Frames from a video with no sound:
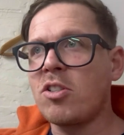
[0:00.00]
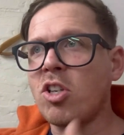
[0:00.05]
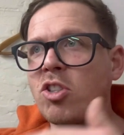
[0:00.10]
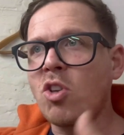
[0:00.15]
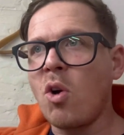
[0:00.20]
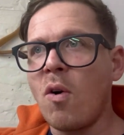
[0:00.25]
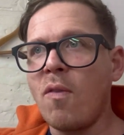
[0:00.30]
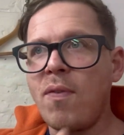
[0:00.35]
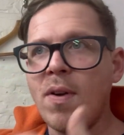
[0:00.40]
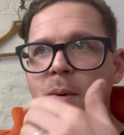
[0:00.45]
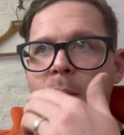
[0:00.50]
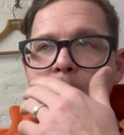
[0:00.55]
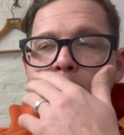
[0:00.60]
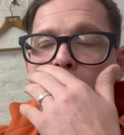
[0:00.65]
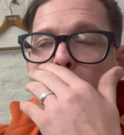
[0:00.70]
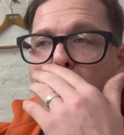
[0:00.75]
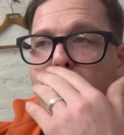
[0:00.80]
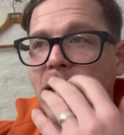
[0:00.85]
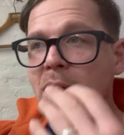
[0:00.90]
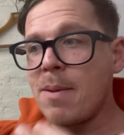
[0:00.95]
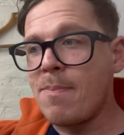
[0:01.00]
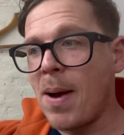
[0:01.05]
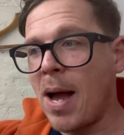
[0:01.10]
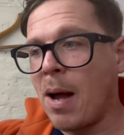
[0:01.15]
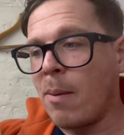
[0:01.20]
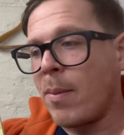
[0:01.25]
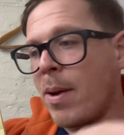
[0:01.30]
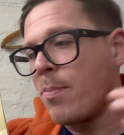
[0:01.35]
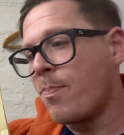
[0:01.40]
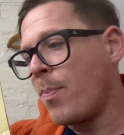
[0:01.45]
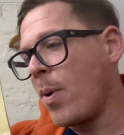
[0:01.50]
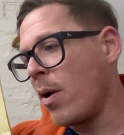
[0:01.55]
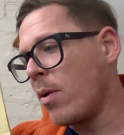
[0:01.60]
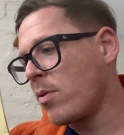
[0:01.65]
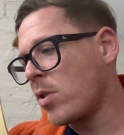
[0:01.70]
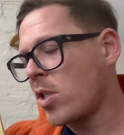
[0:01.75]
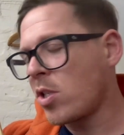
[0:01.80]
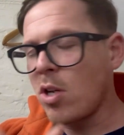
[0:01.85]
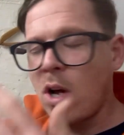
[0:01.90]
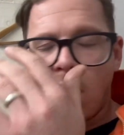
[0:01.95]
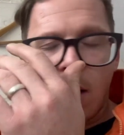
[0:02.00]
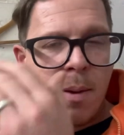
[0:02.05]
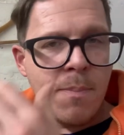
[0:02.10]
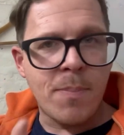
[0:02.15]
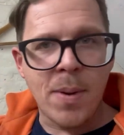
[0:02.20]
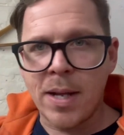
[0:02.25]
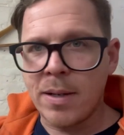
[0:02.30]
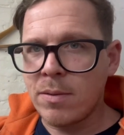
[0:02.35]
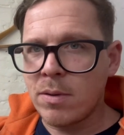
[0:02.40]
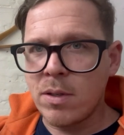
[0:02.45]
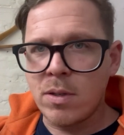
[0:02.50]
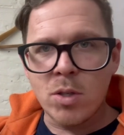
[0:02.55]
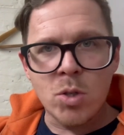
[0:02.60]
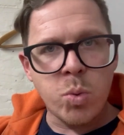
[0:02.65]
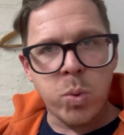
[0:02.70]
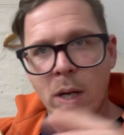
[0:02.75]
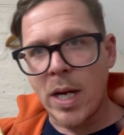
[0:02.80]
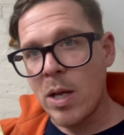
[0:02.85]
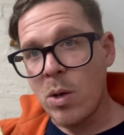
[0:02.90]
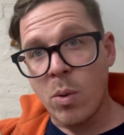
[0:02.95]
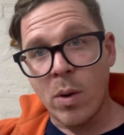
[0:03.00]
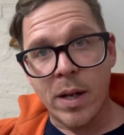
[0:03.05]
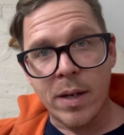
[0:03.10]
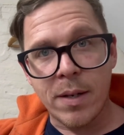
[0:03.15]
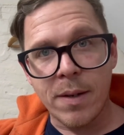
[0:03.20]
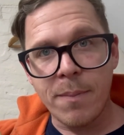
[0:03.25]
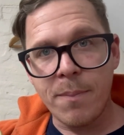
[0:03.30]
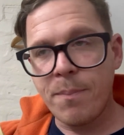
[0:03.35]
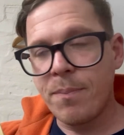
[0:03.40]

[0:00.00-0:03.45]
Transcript: the sort of thing we put on eBay and we put starting bid 20 quid.